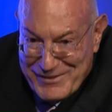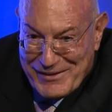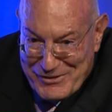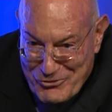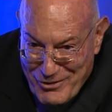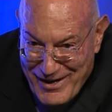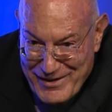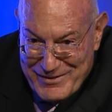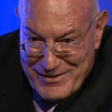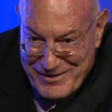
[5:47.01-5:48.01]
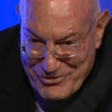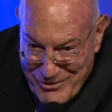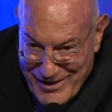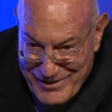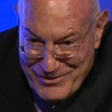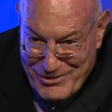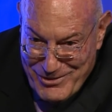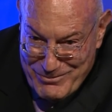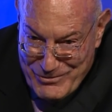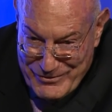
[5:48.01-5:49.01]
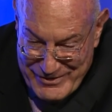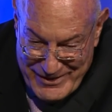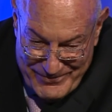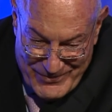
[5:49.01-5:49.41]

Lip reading: and cried and cried the whole movie.